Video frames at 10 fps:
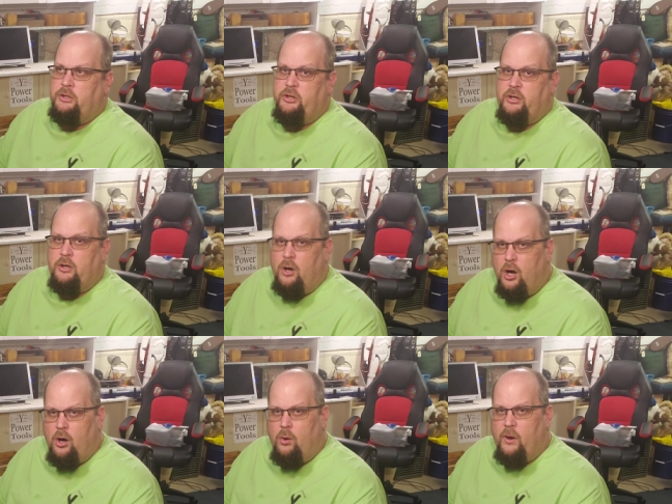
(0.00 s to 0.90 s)
You can
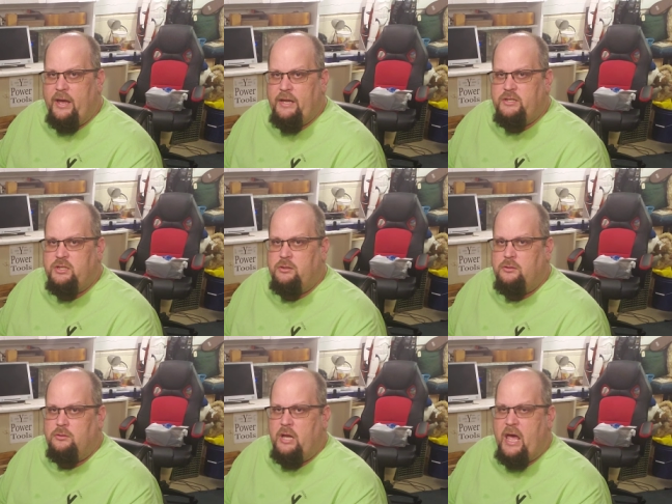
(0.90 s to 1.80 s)
always
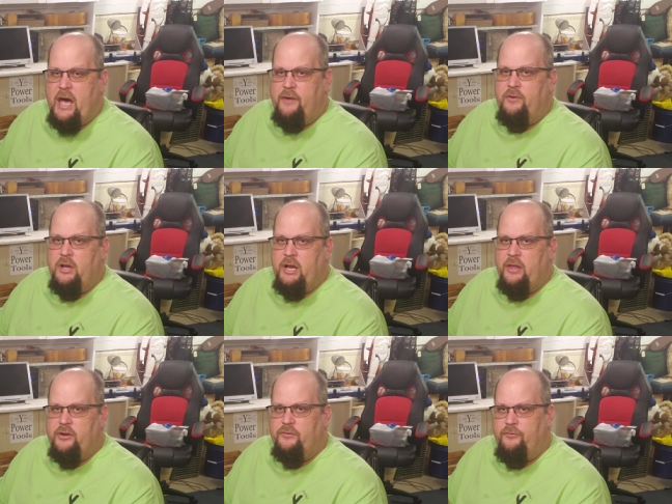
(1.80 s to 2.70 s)
have
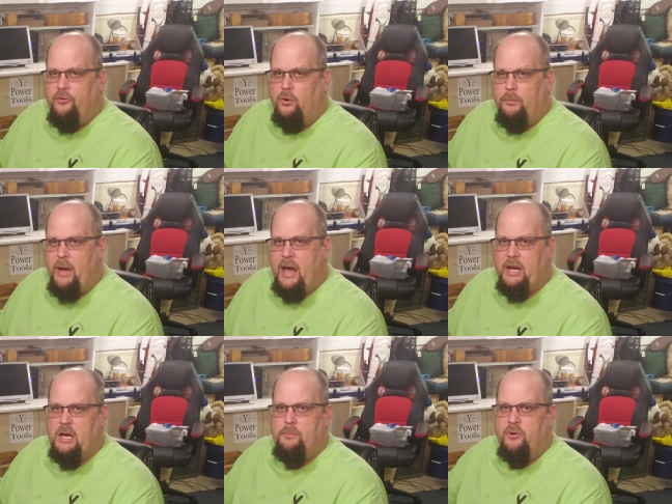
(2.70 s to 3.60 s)
another full
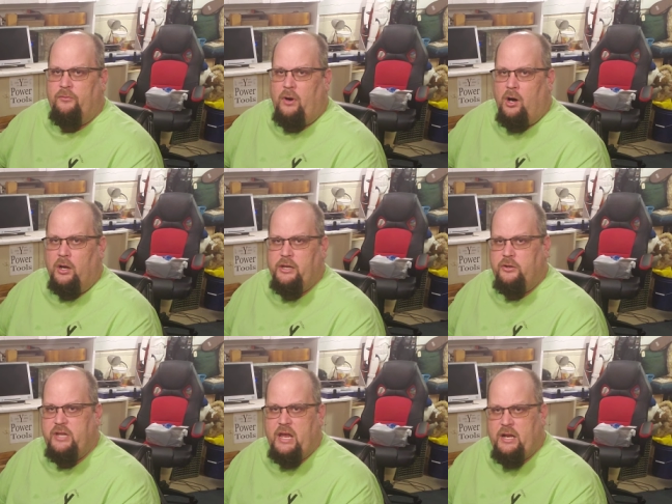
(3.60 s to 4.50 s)
backup of all
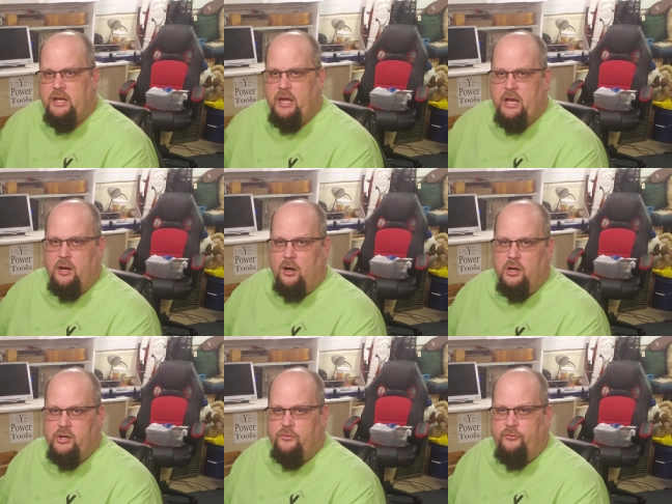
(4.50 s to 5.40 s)
your data and
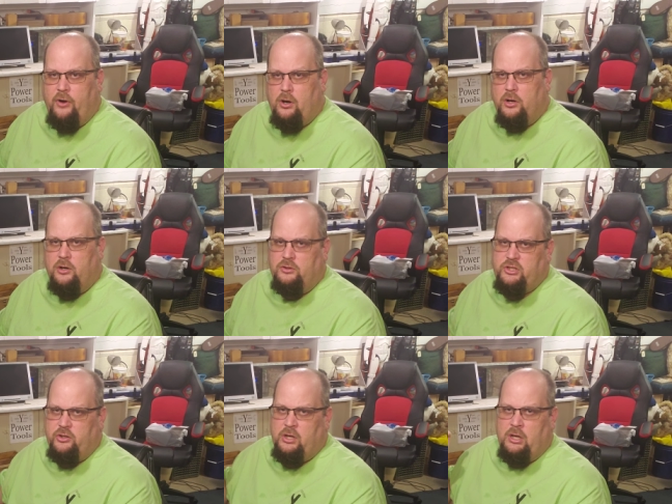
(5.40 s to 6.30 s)
all your photos
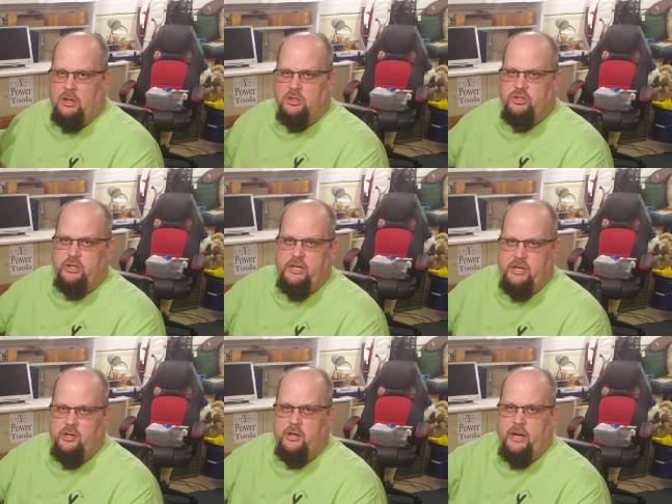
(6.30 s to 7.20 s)

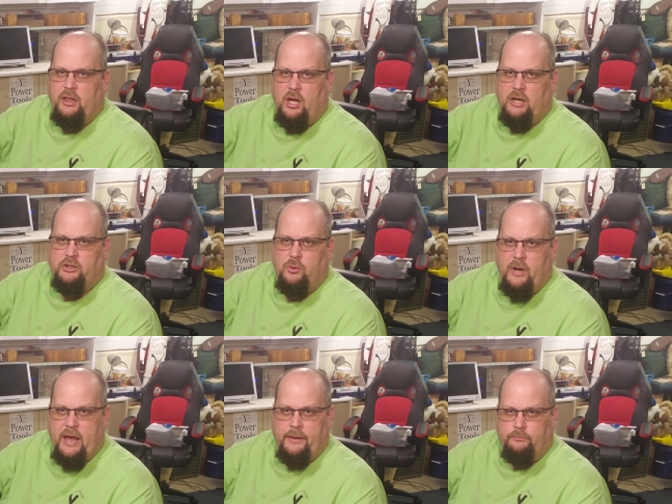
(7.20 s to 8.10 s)
secure and locked
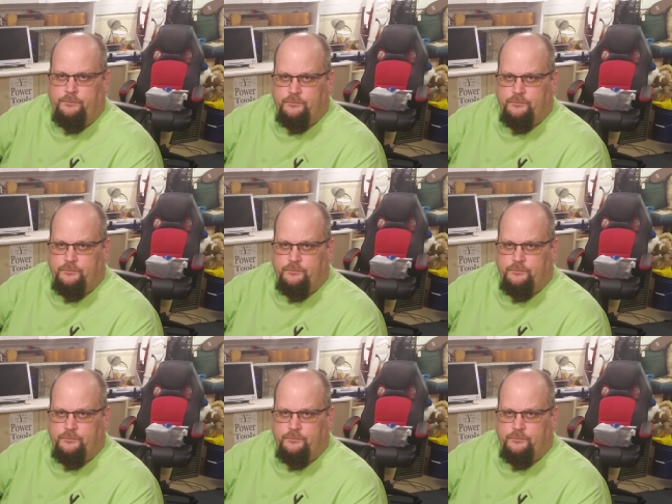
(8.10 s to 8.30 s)
away.